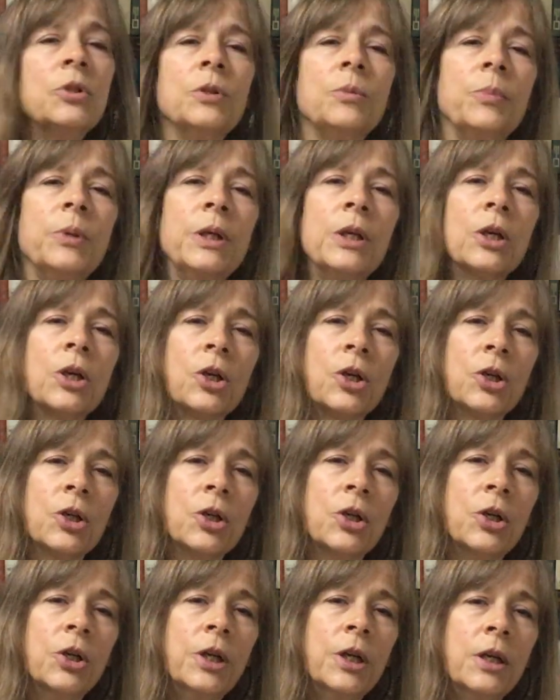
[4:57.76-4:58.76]
to be
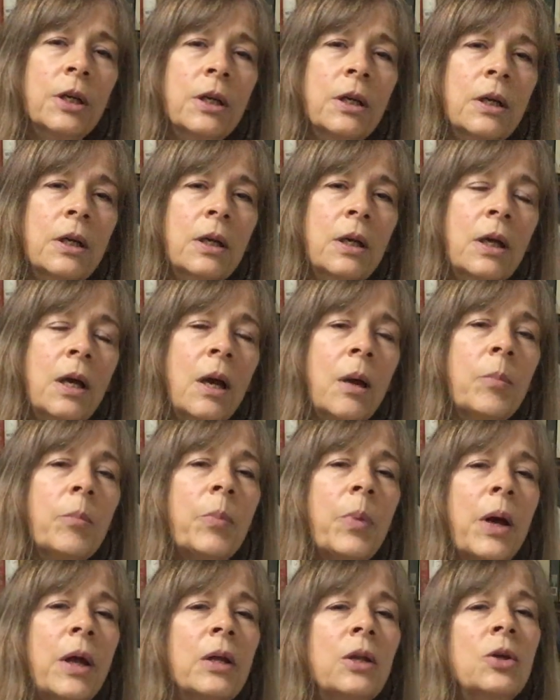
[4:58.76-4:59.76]
heard,
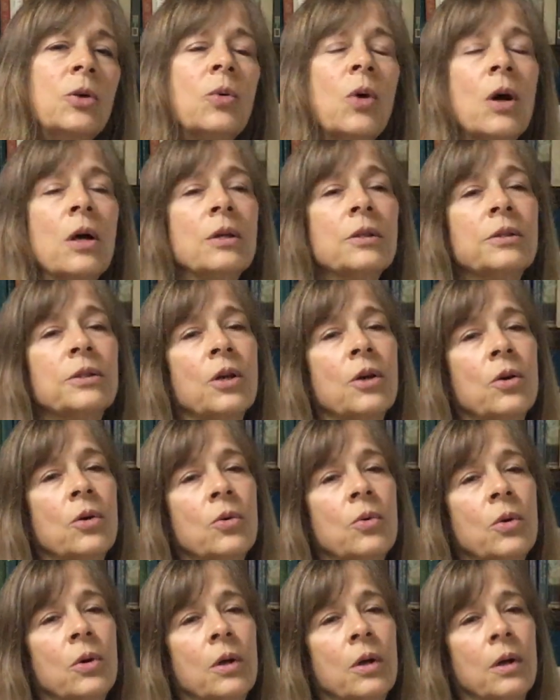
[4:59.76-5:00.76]
but you
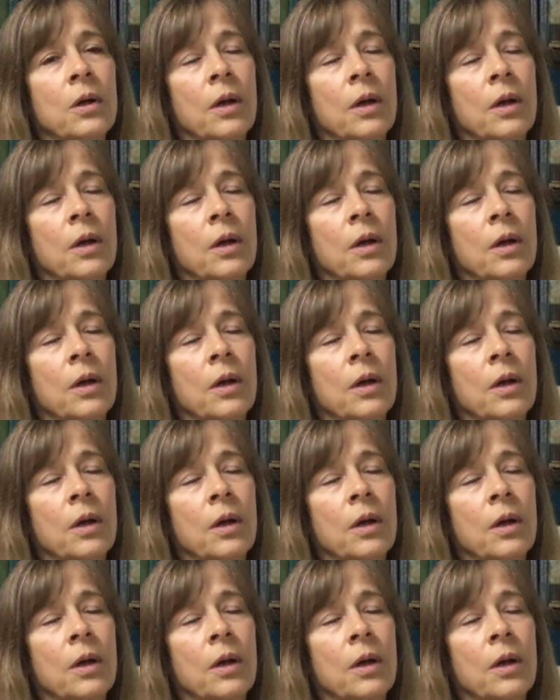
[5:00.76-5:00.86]
also